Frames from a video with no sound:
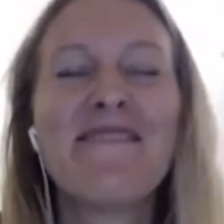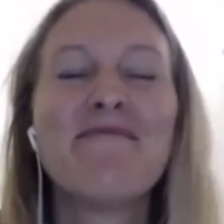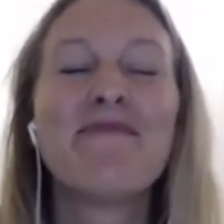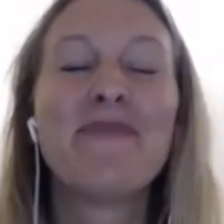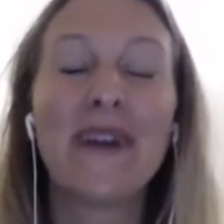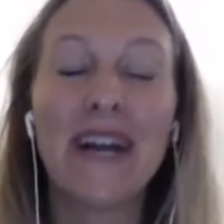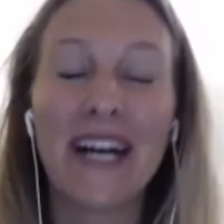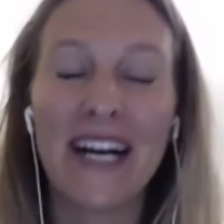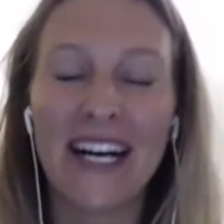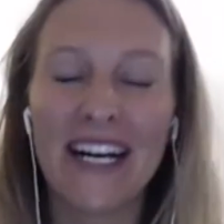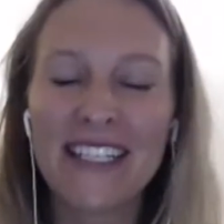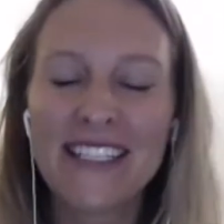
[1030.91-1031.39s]

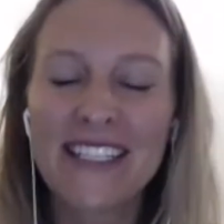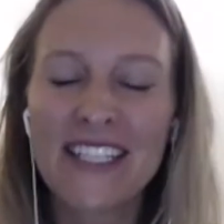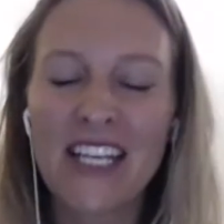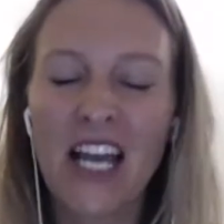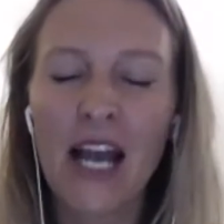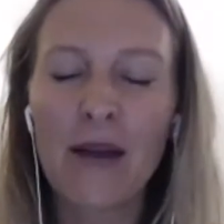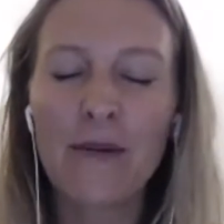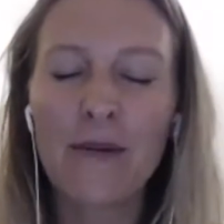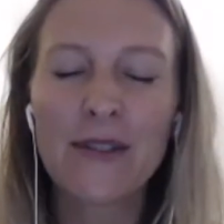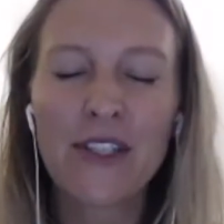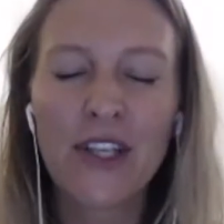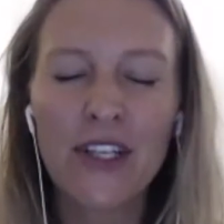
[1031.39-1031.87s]
But
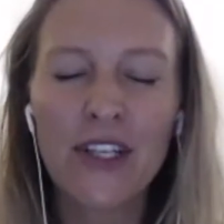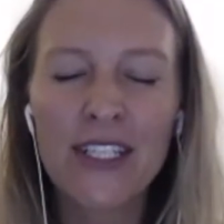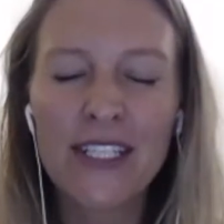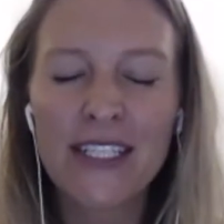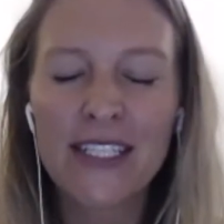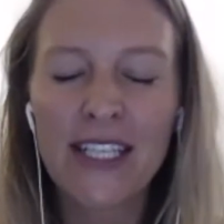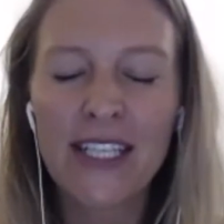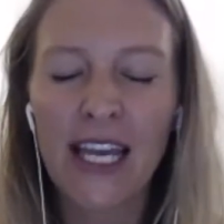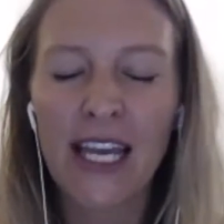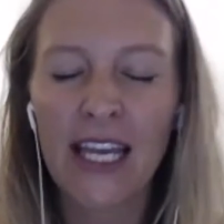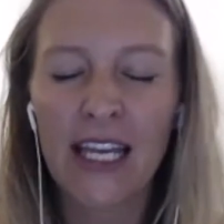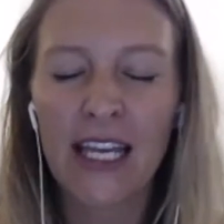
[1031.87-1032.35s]
I was going to
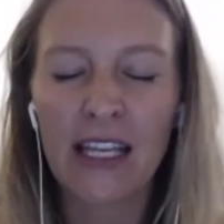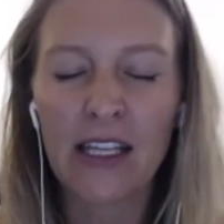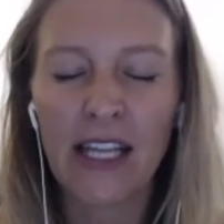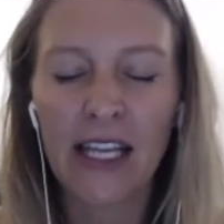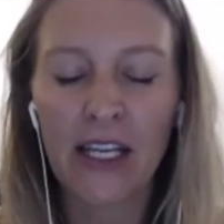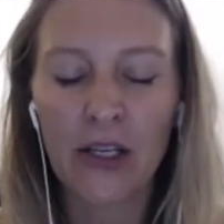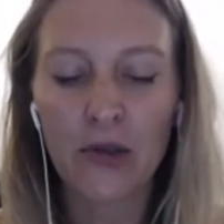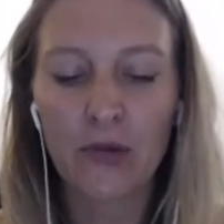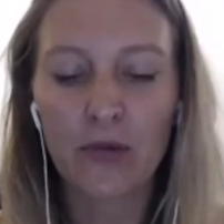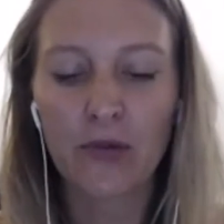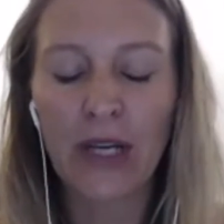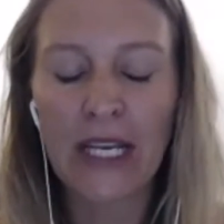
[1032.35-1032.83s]
say,
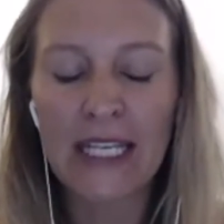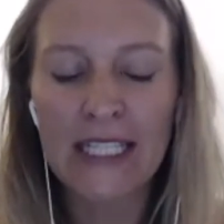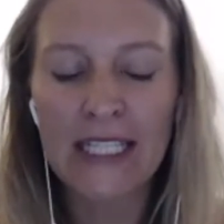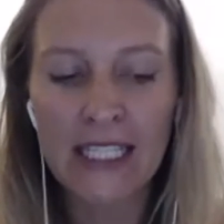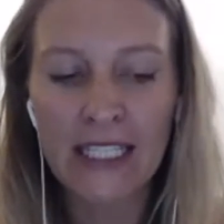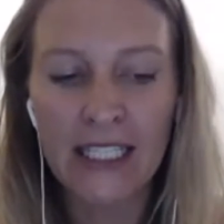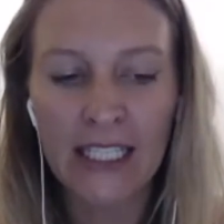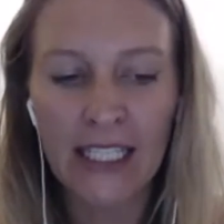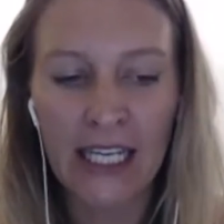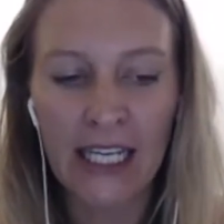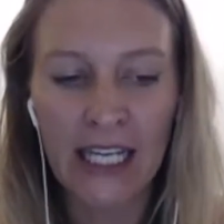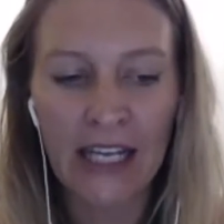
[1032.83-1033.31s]
like,
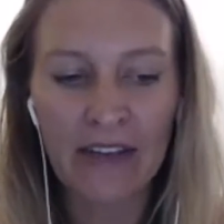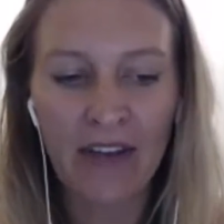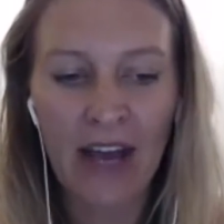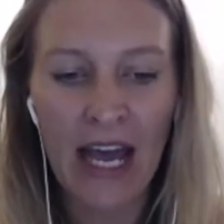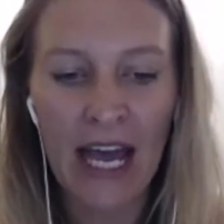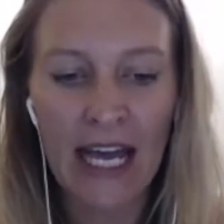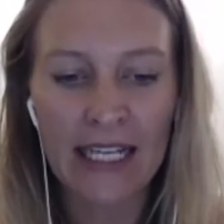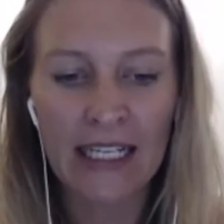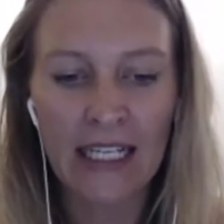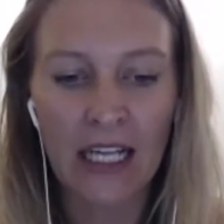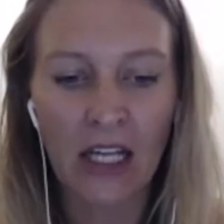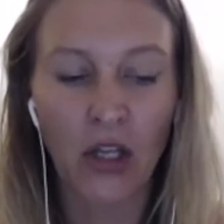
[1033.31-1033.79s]
recently I've
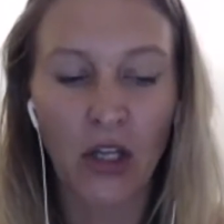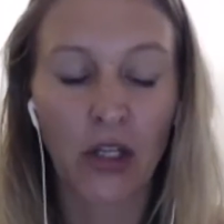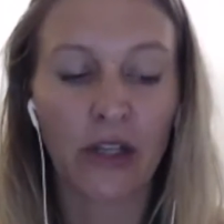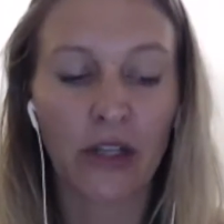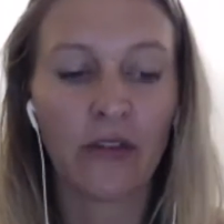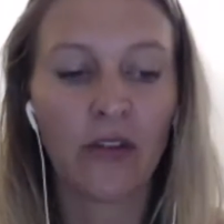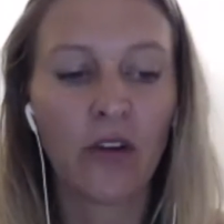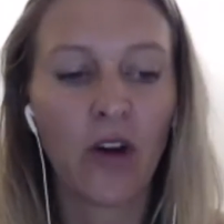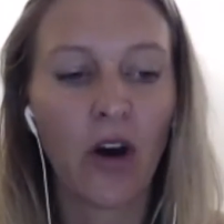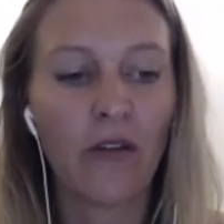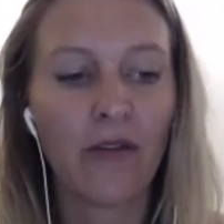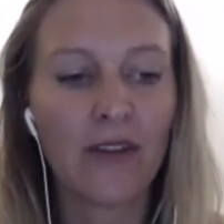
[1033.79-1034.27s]
had a lot
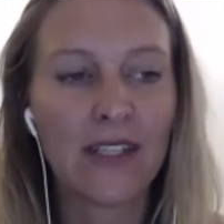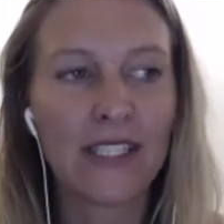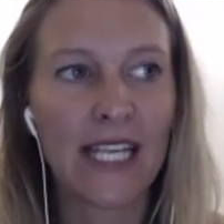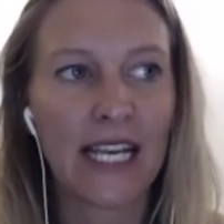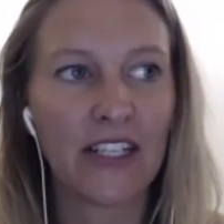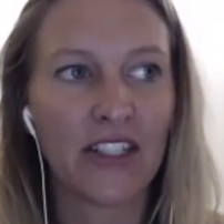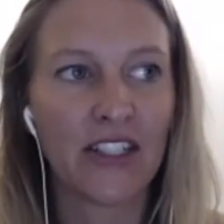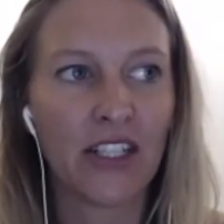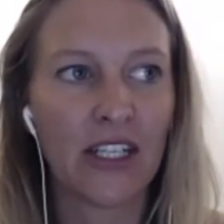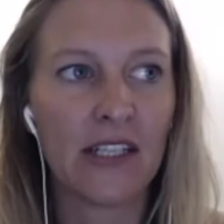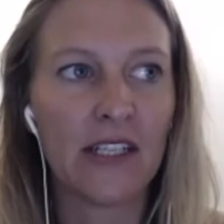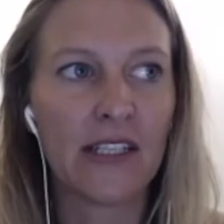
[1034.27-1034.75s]
of
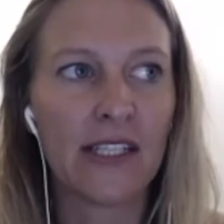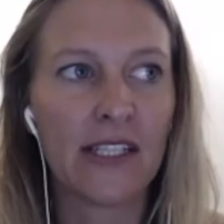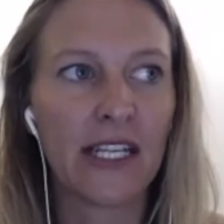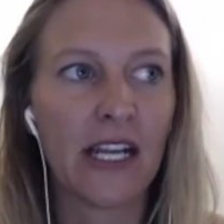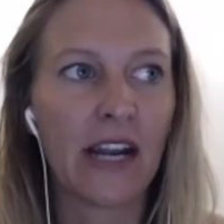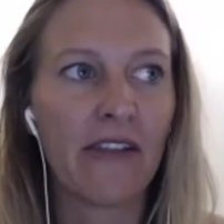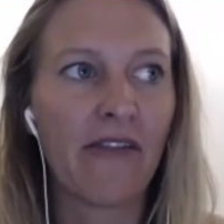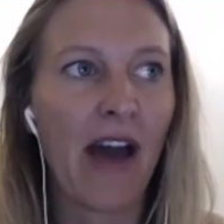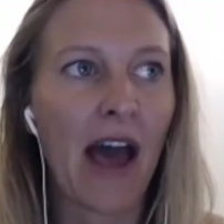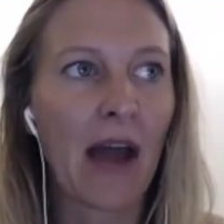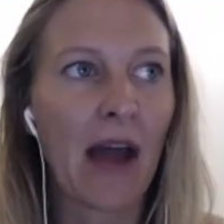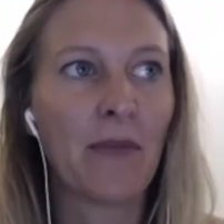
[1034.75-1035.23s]
conversations and
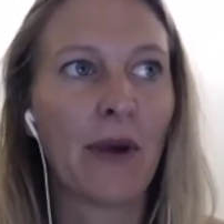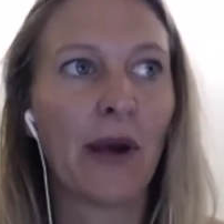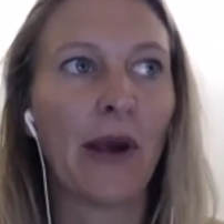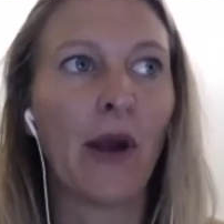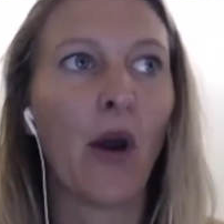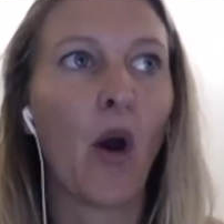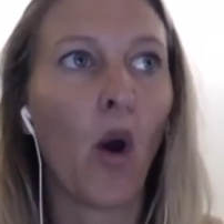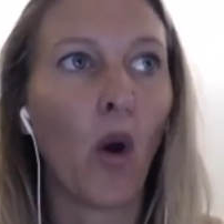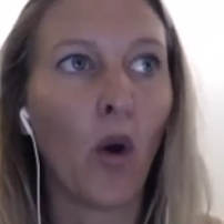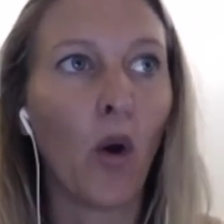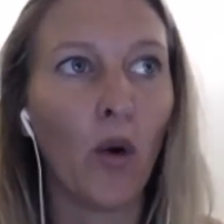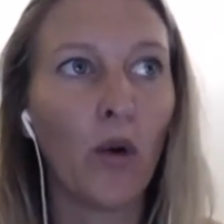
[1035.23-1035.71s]
I've had my
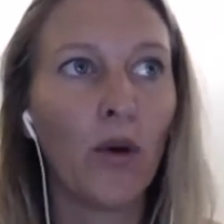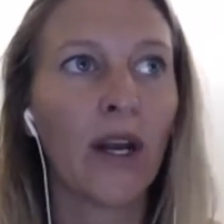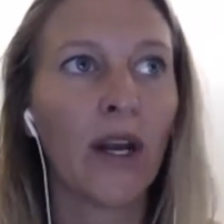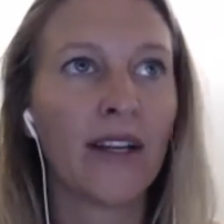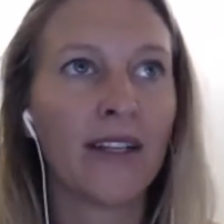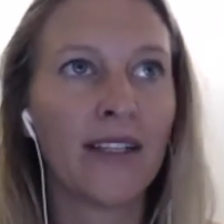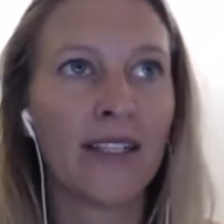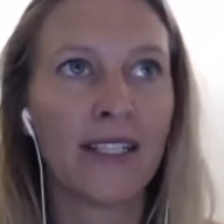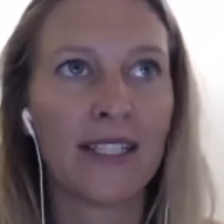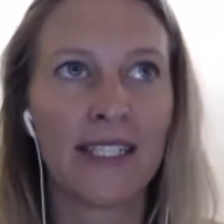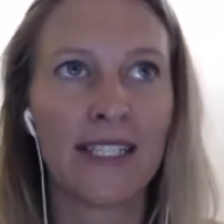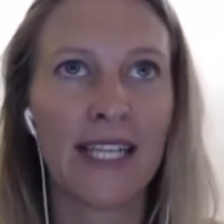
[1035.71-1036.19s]
own
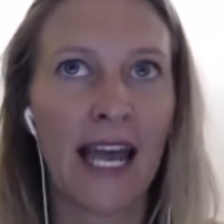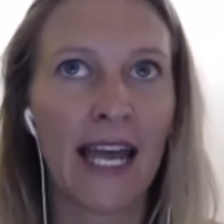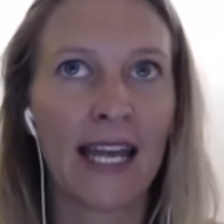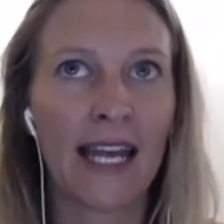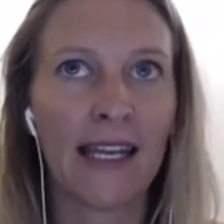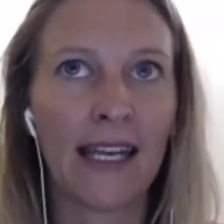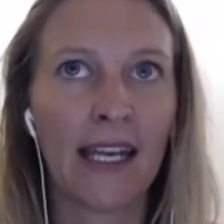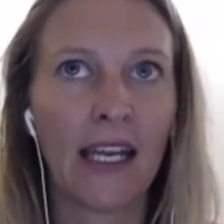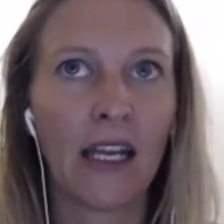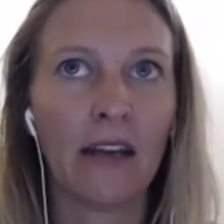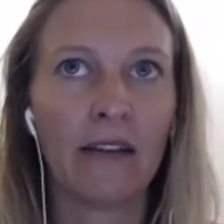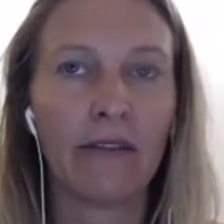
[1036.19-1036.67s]

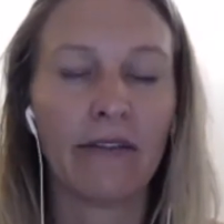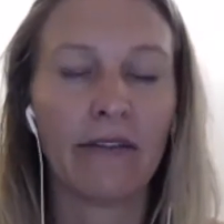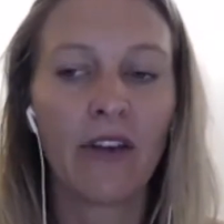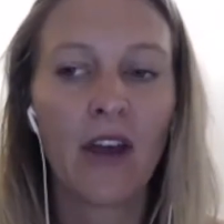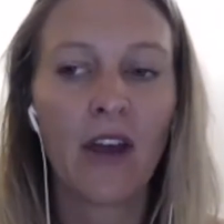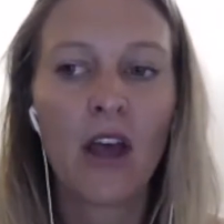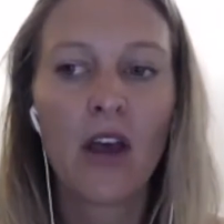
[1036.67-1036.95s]
understanding of